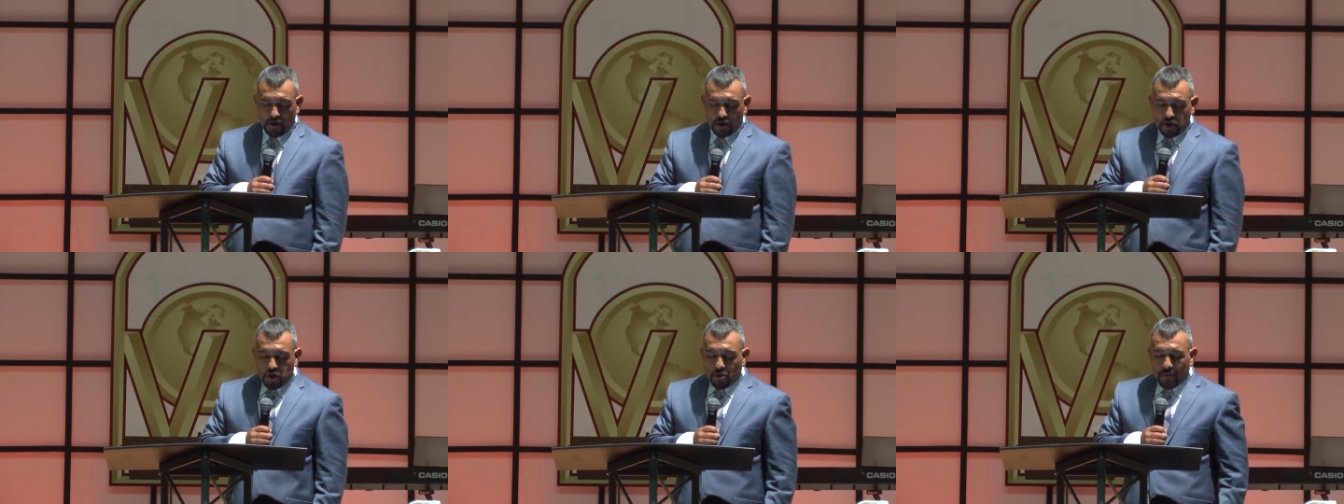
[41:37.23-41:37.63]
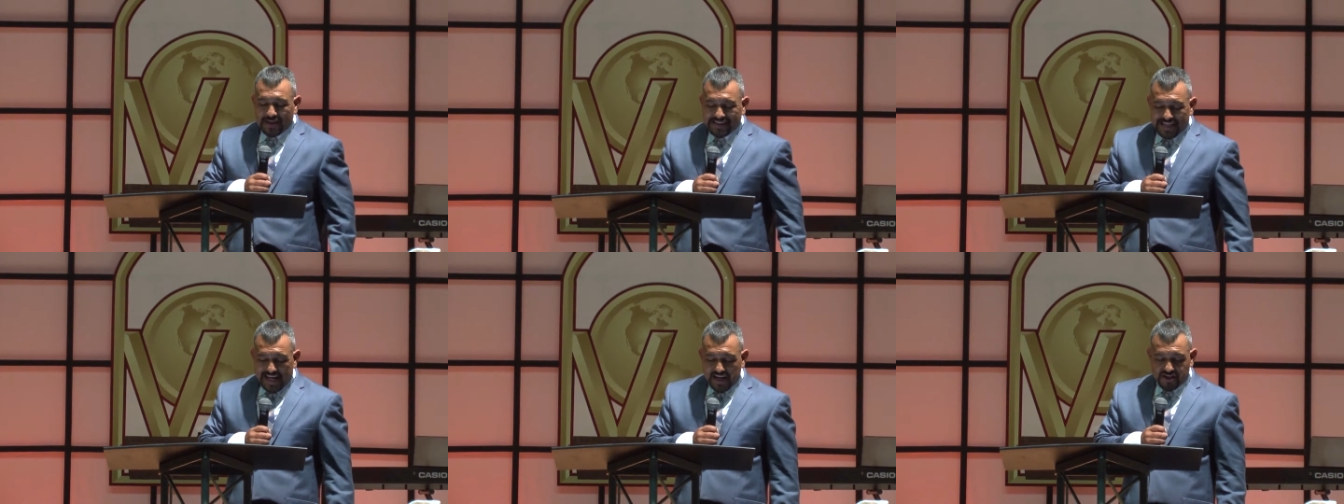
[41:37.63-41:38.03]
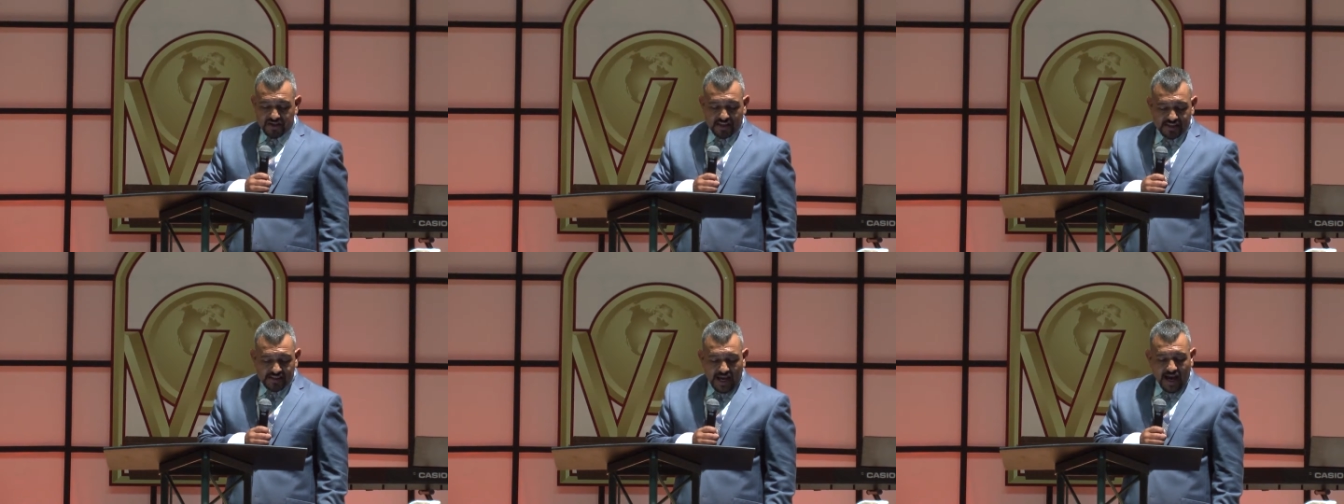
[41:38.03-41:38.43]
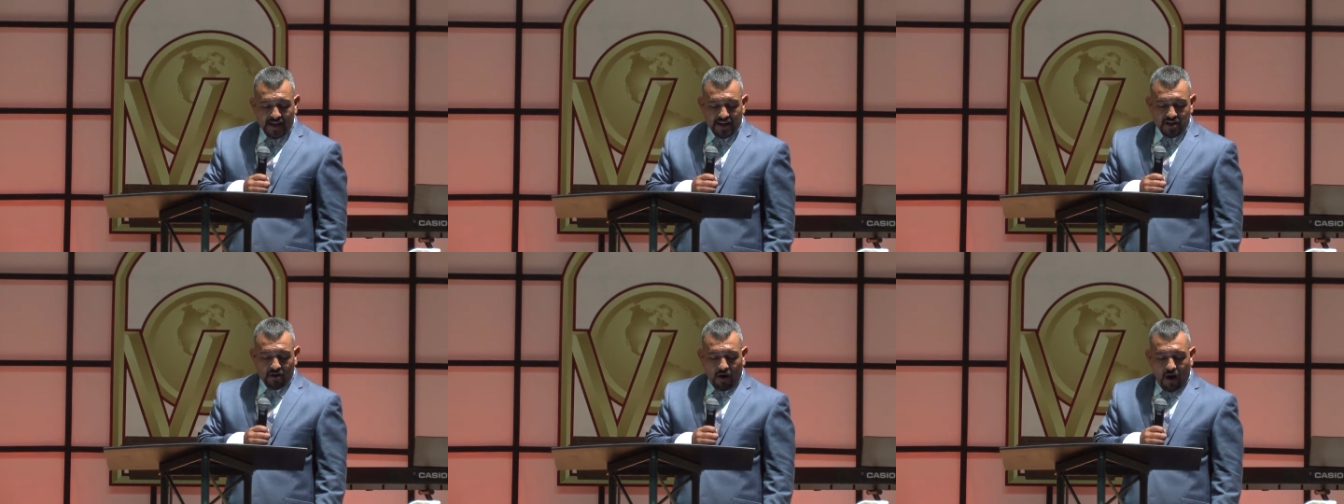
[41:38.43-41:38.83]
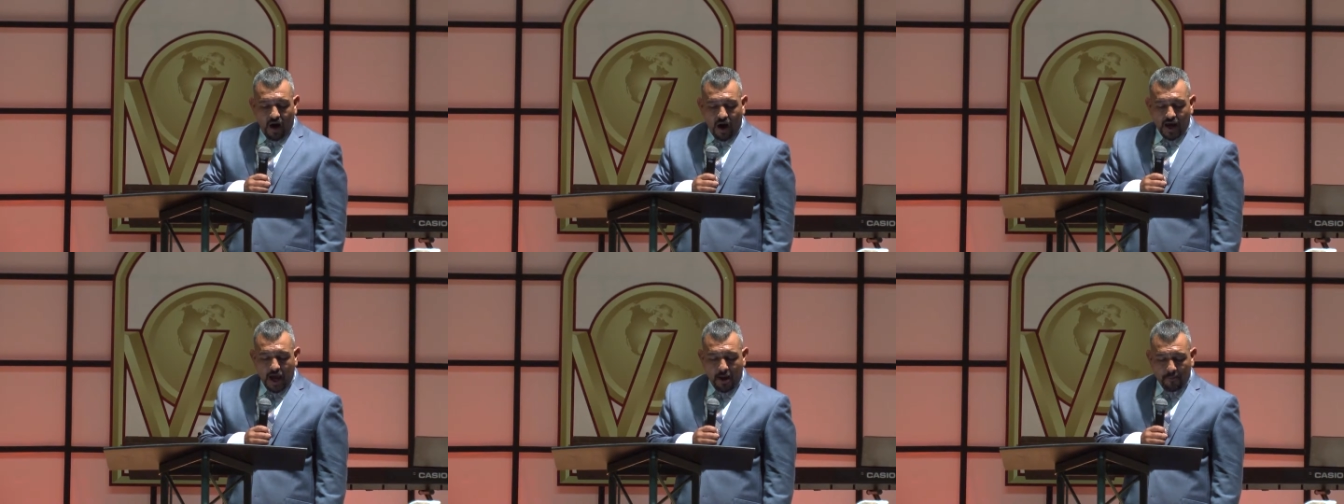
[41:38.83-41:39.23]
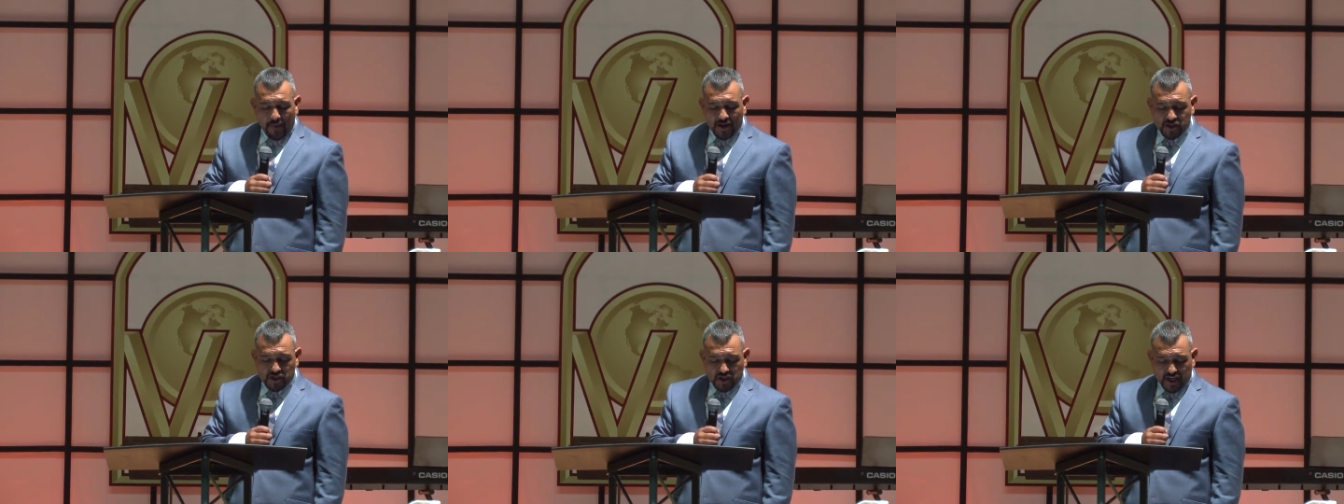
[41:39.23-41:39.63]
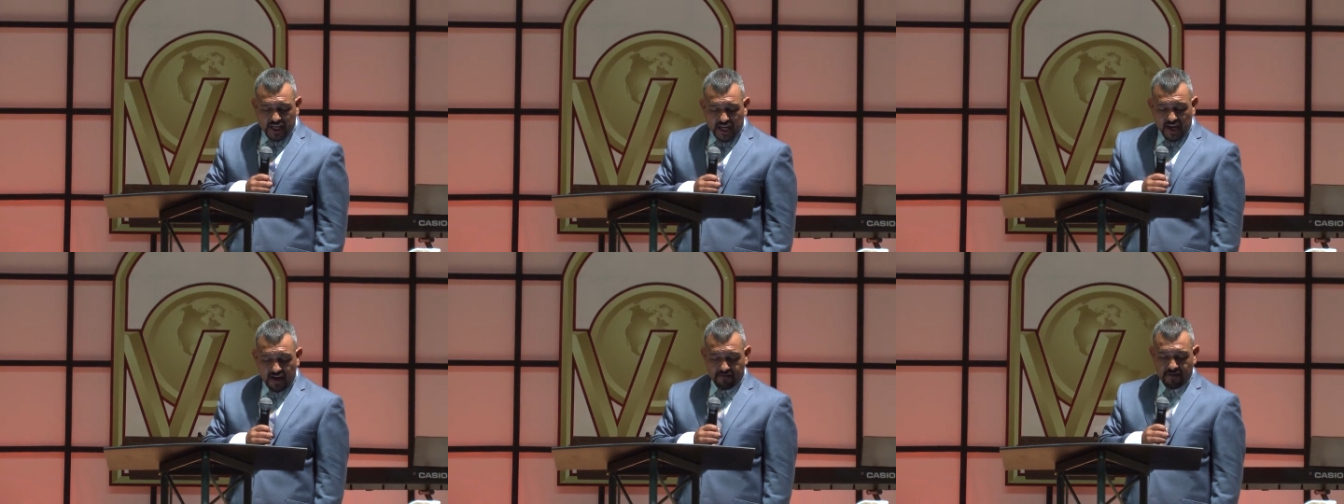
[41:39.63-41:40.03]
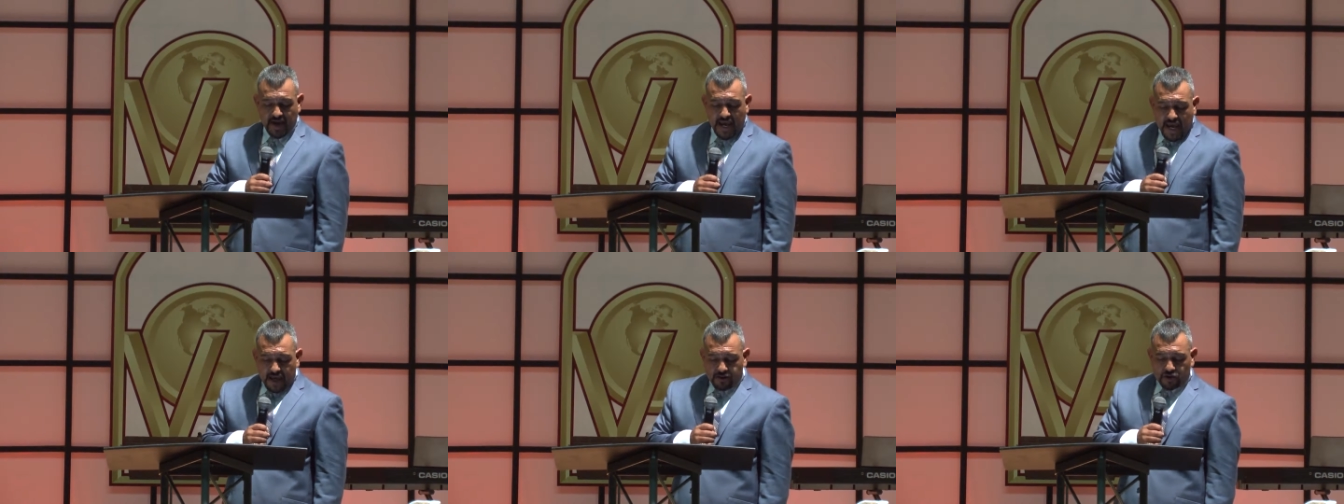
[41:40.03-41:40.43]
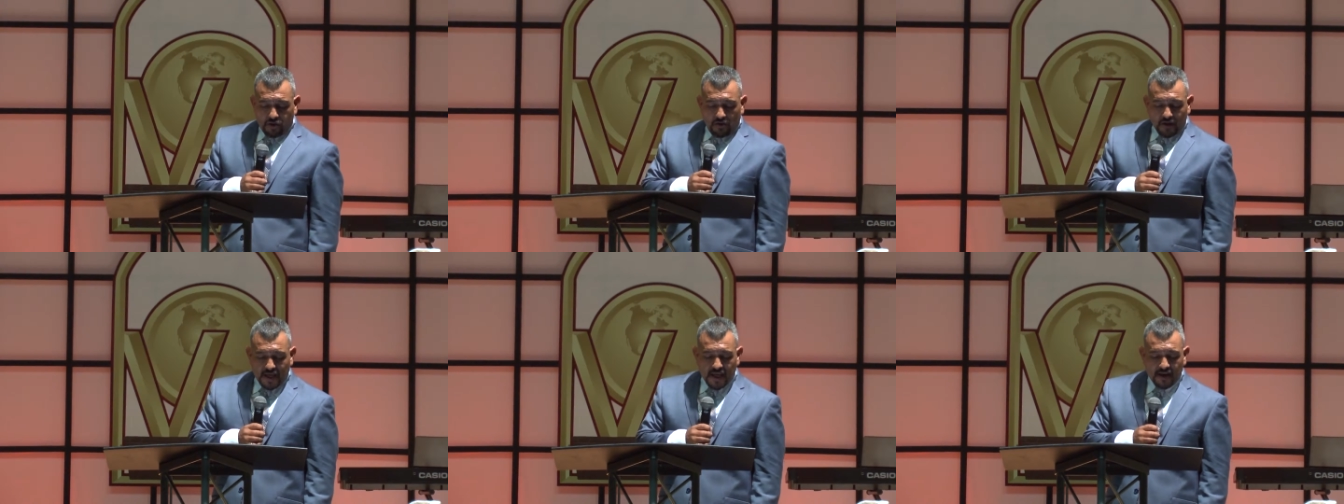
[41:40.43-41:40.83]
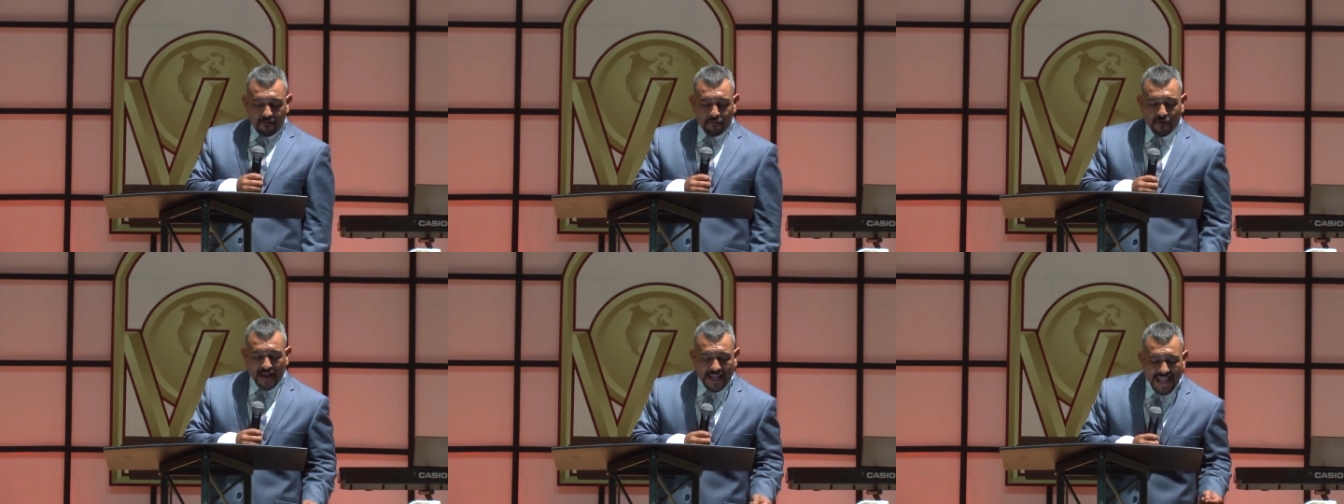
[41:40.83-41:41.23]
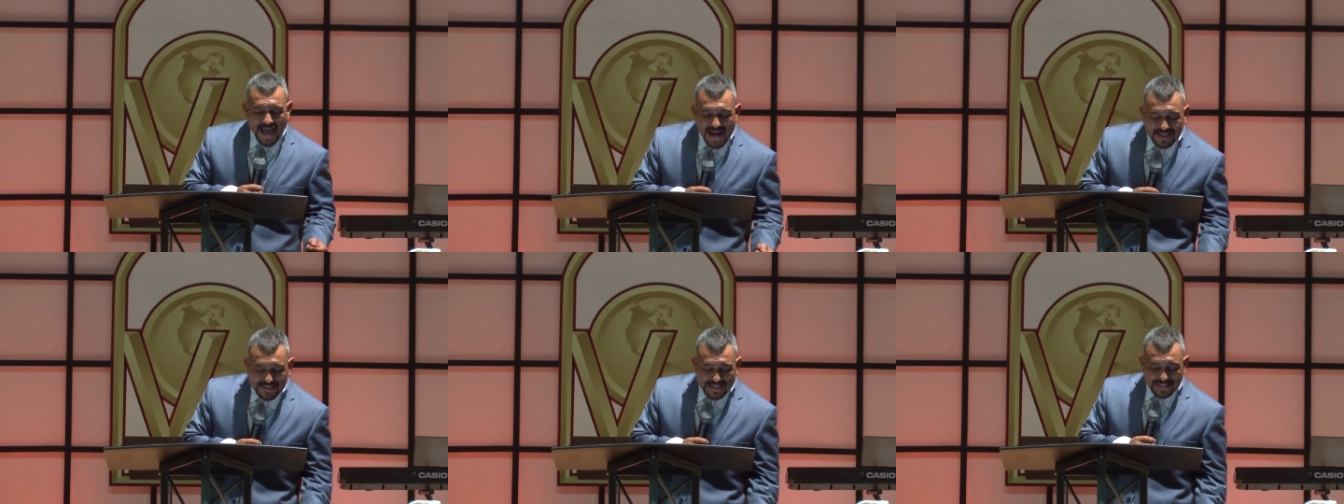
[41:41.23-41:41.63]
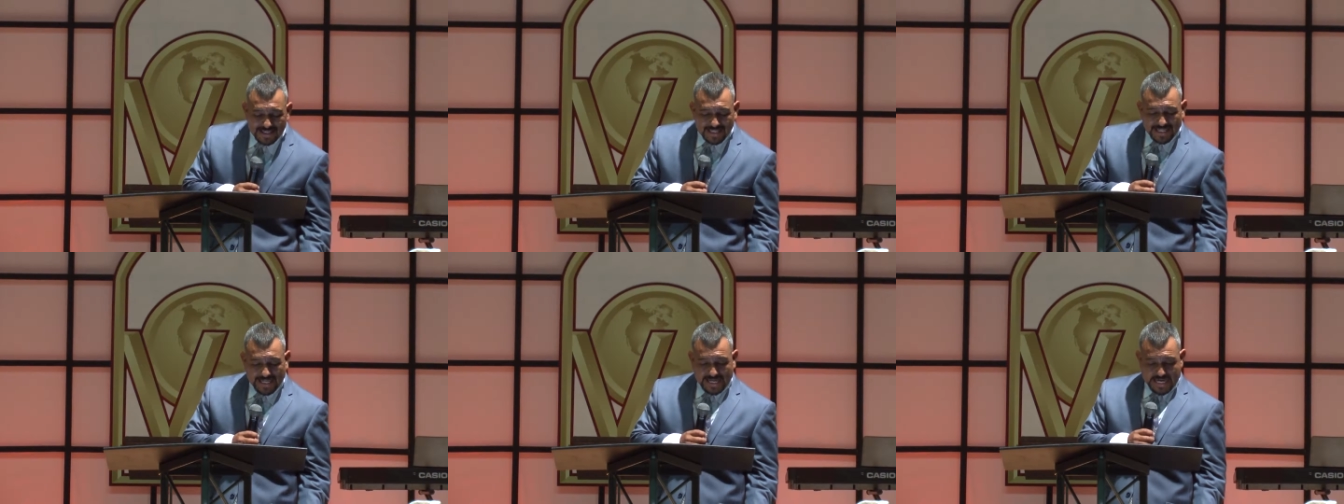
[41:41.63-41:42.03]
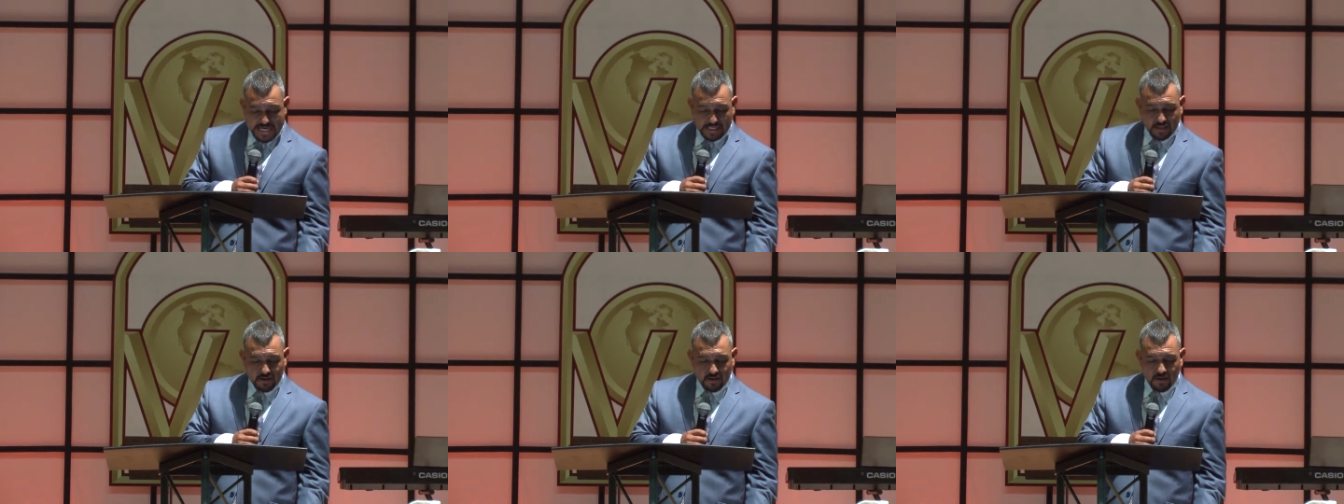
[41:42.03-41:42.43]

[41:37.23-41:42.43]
You must each decide in your heart how much to give and don't give reluctantly